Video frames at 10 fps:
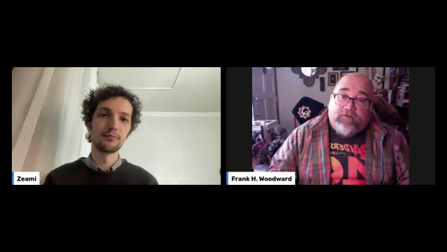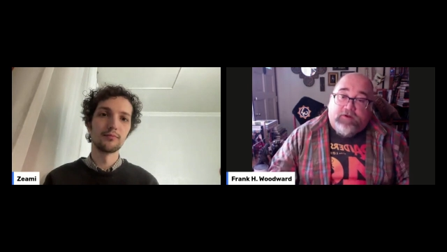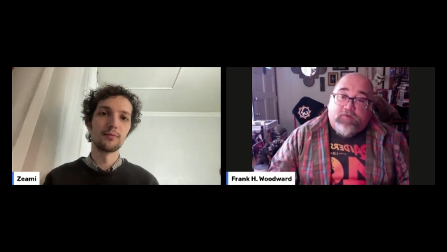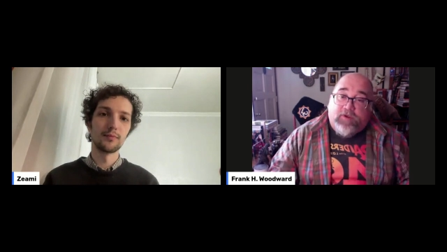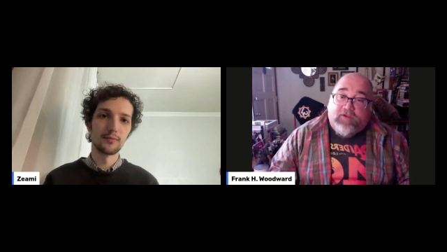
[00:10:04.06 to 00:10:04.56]

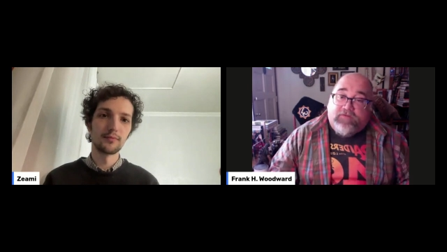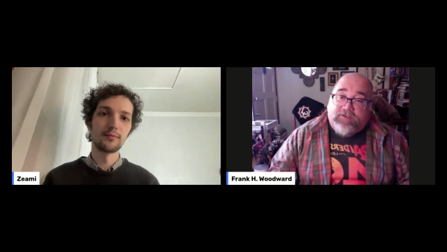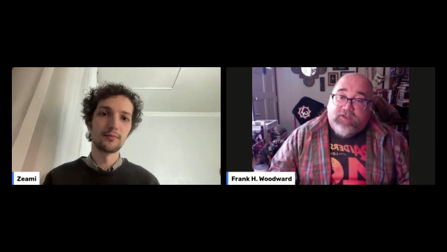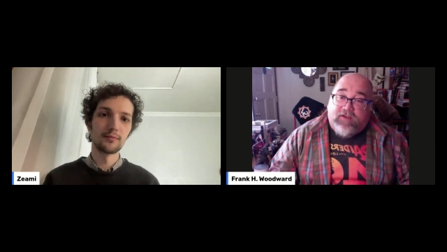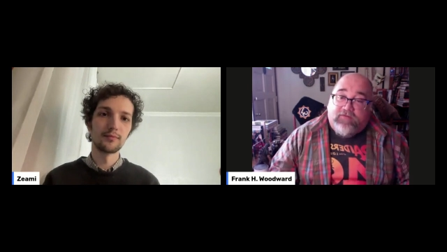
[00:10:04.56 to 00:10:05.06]
Speaker 1: within a week of
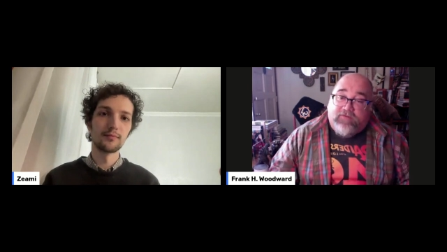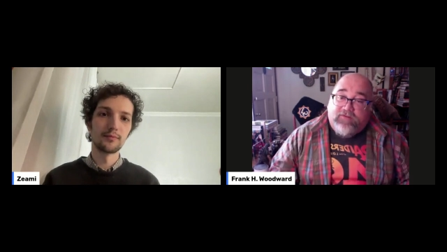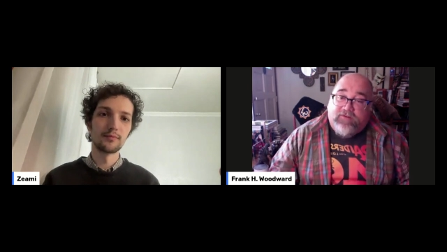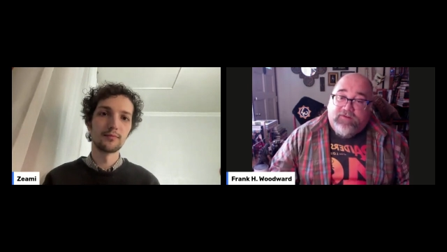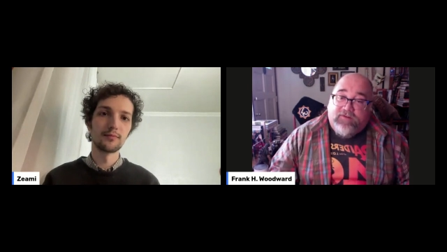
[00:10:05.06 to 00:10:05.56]
his life.
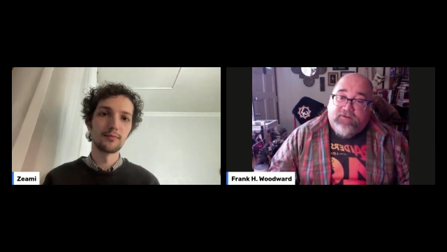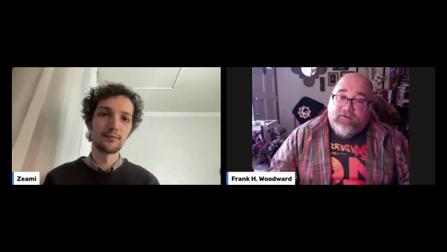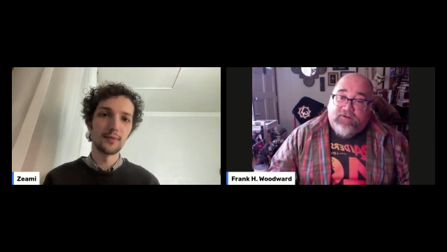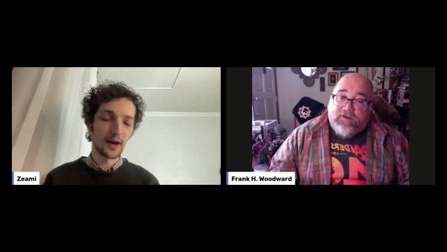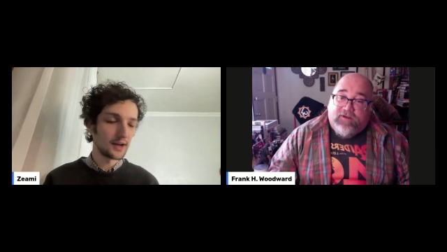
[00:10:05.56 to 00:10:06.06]

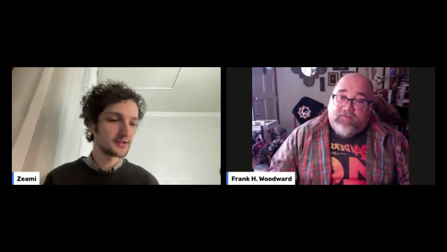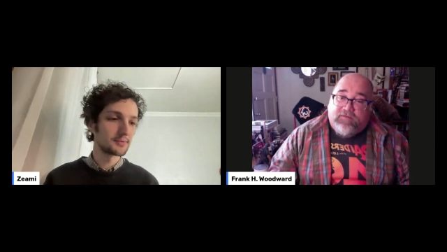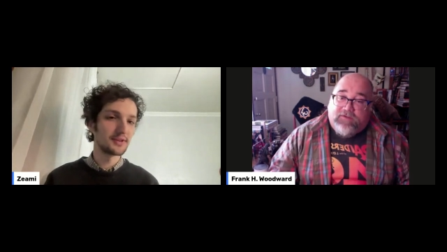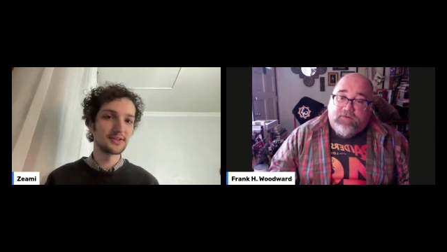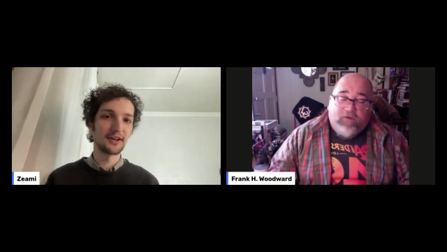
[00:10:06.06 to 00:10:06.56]
Speaker 2: Uh,
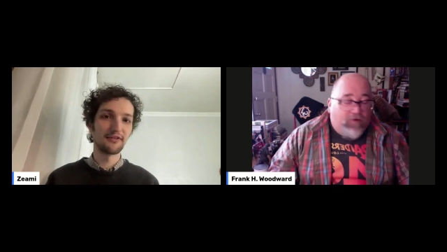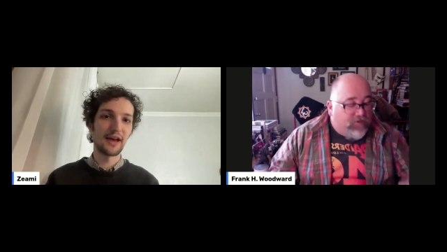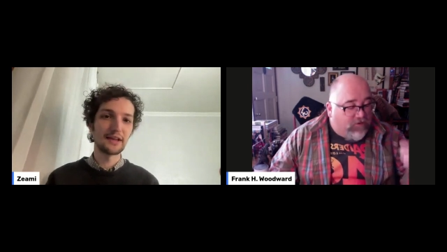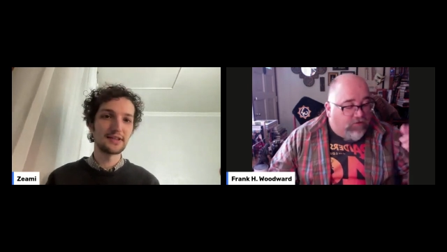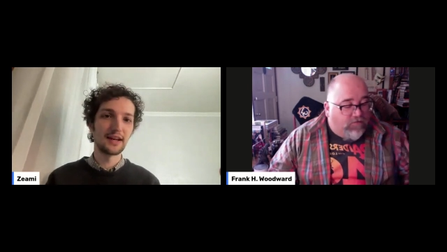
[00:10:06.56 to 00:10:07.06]
awesome! These sound
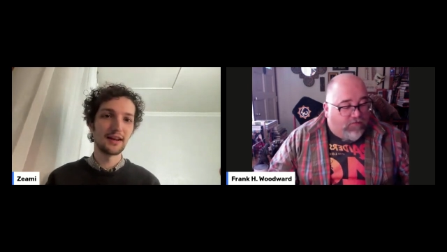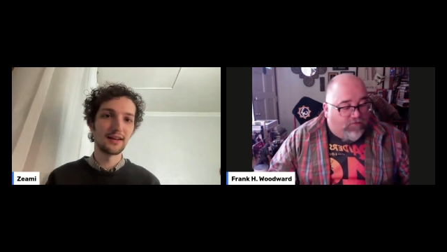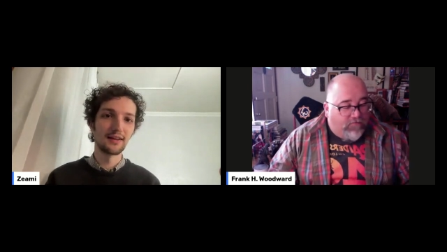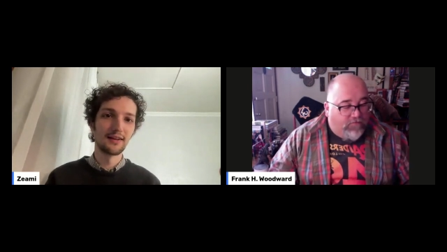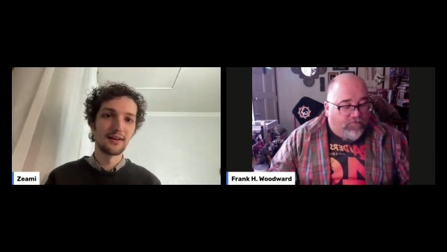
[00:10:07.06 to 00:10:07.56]

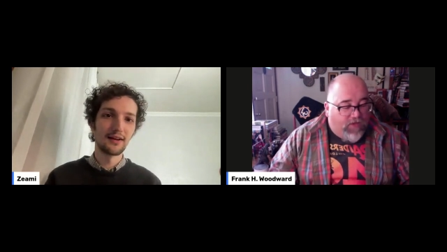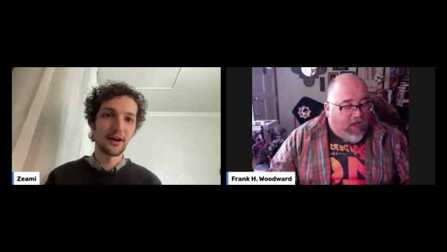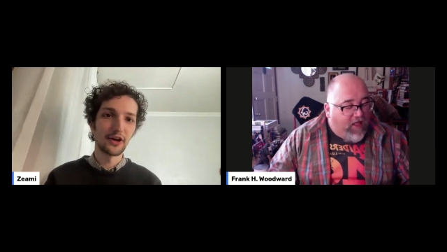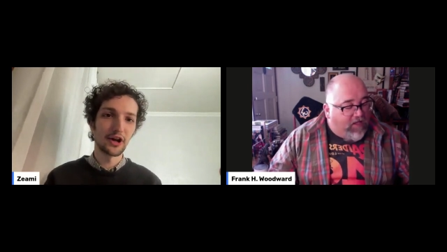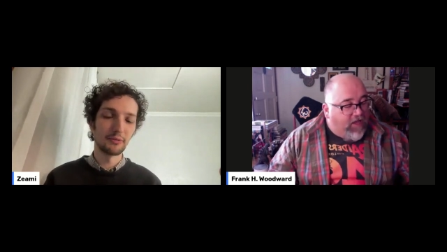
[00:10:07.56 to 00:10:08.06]
fascinating.
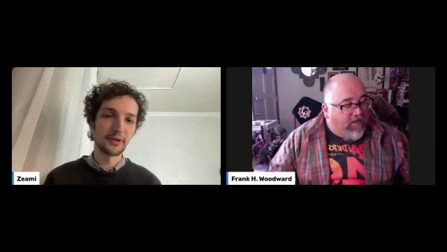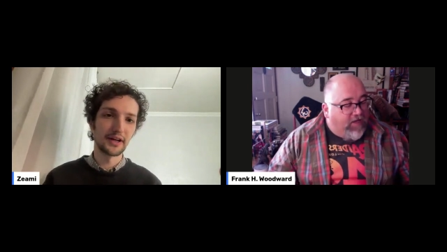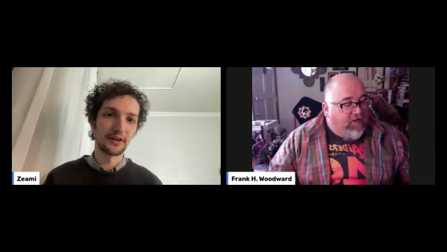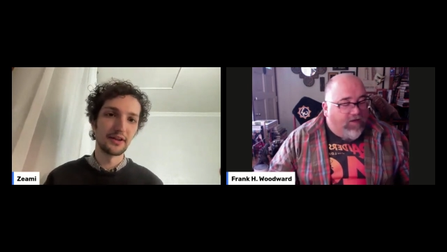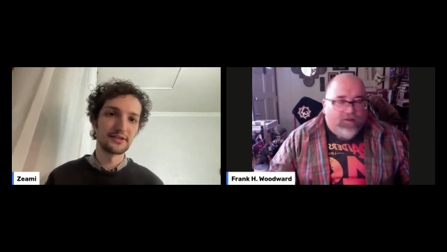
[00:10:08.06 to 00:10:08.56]
Yeah. Are, you
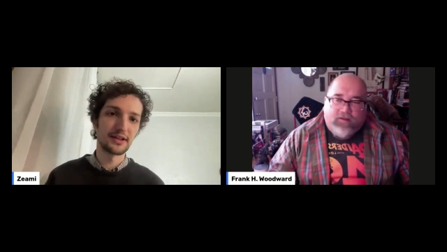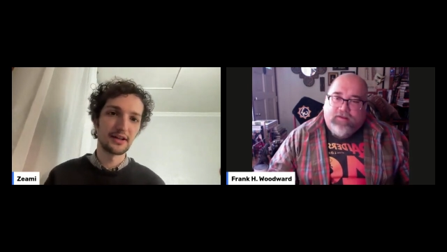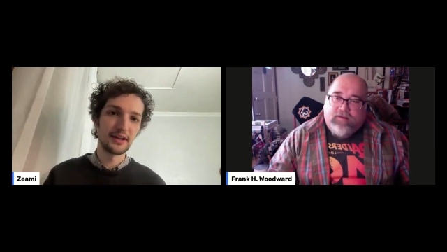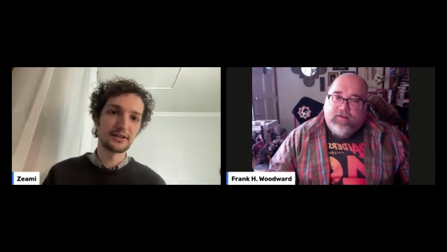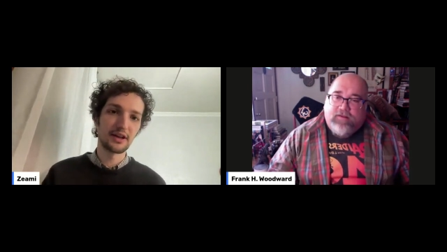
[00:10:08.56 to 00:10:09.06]
planning on these
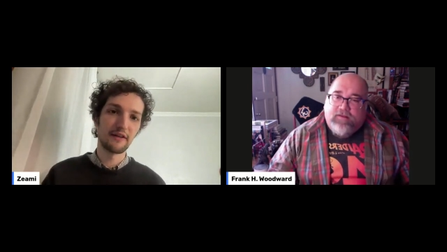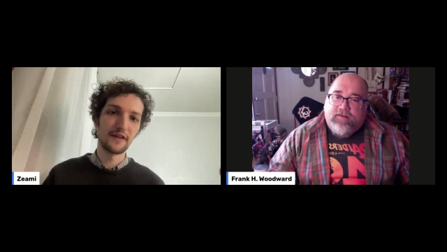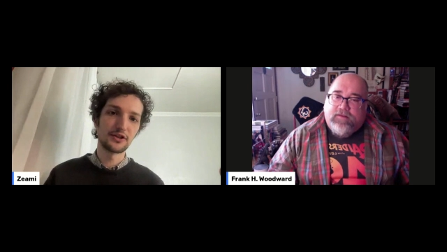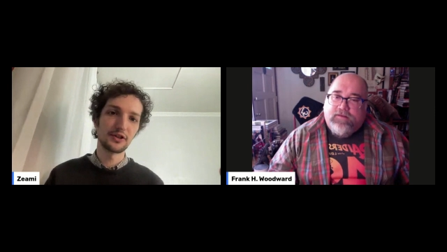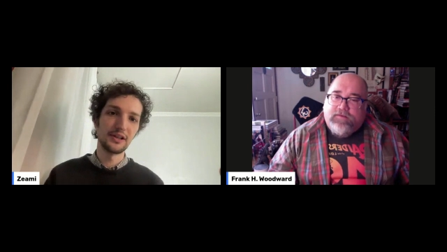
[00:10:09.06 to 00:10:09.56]
uh, as a
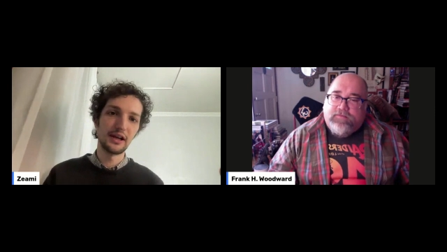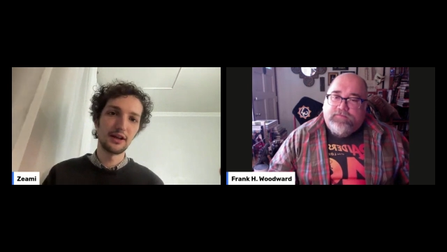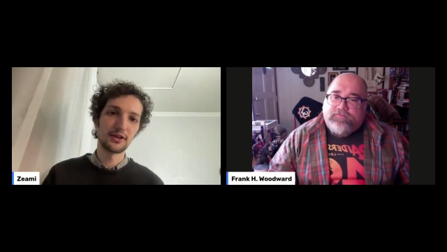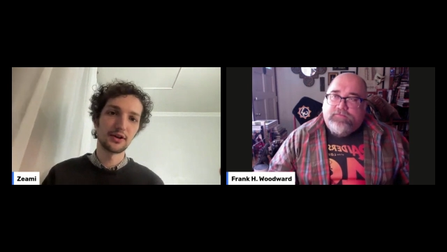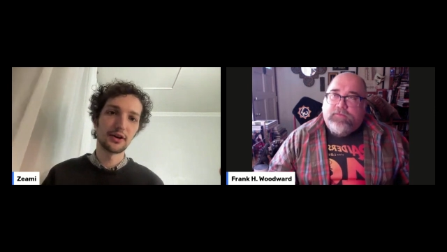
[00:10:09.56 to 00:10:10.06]
feature
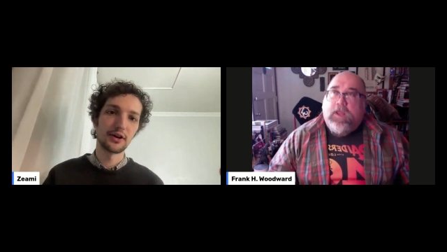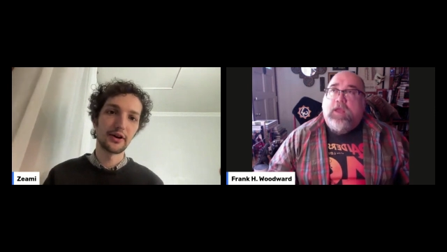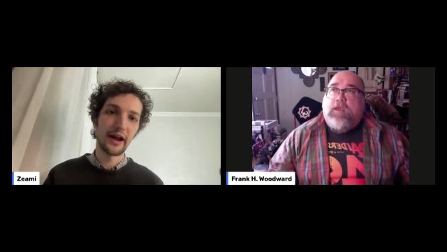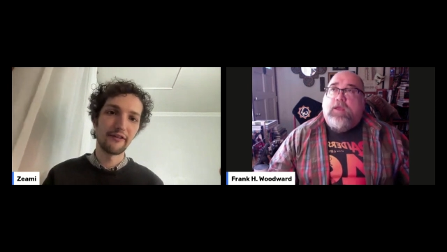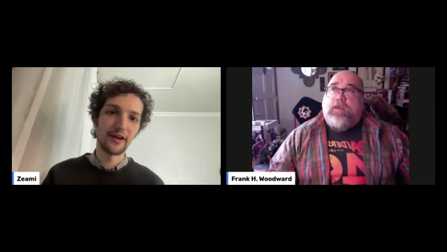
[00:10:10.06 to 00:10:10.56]
length
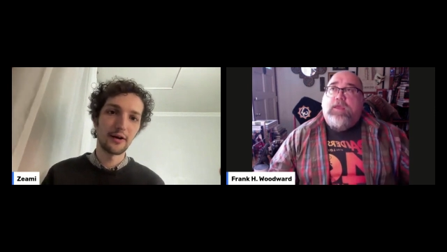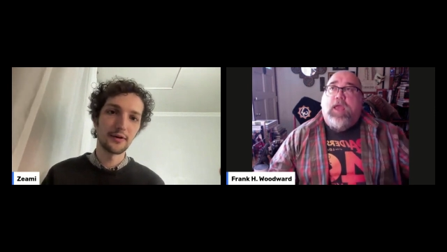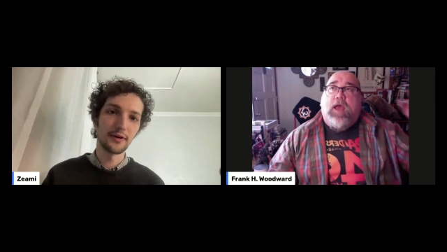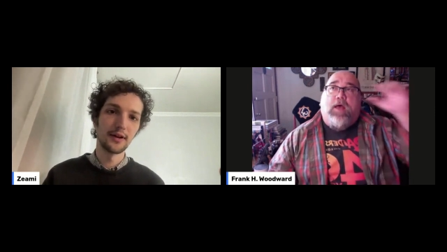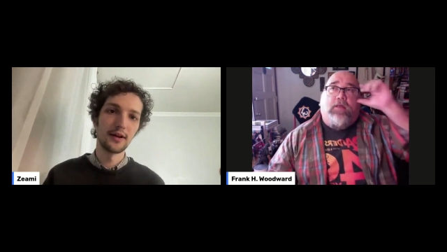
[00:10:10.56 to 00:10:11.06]
or, or half hour?
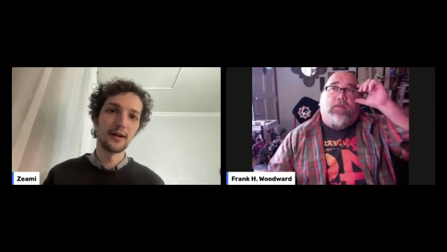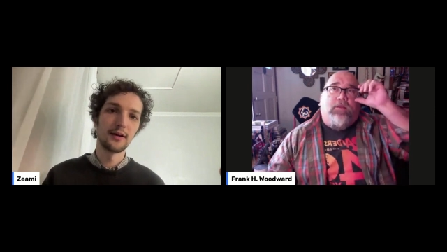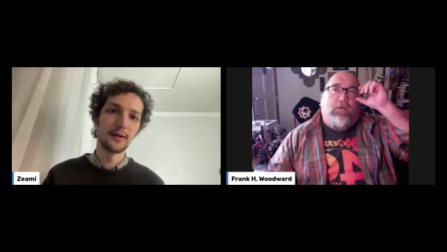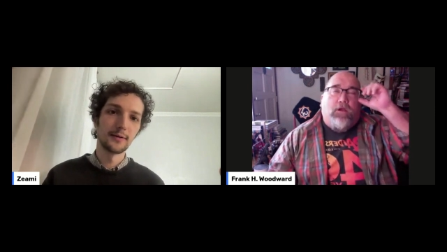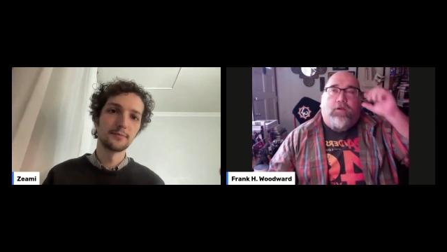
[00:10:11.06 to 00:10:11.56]
Yeah,
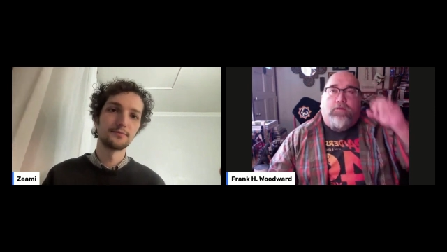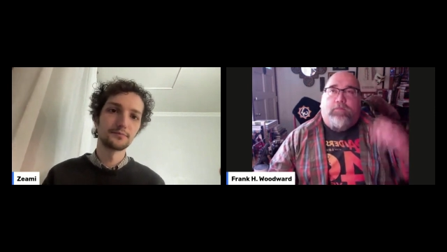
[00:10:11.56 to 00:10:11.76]
Speaker 1: the, uh, they're